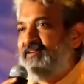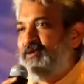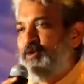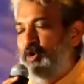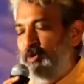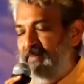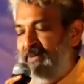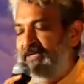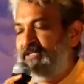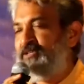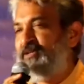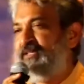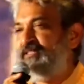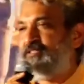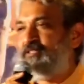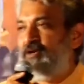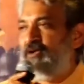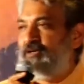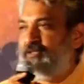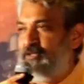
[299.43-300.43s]
hoping to
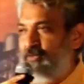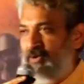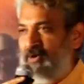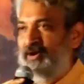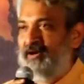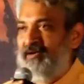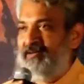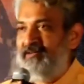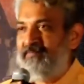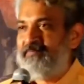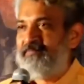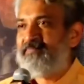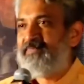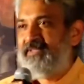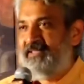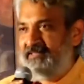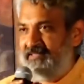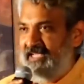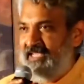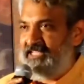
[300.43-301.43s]
enthrall you all.
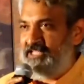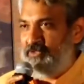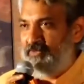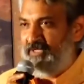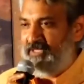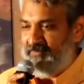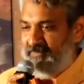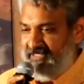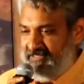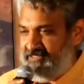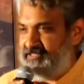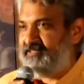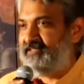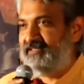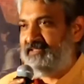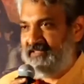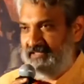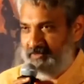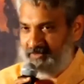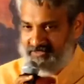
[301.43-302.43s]
Thank you very much.
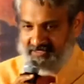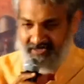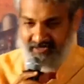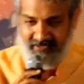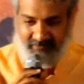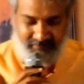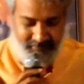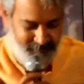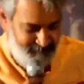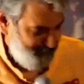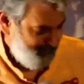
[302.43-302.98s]
Namaskaram.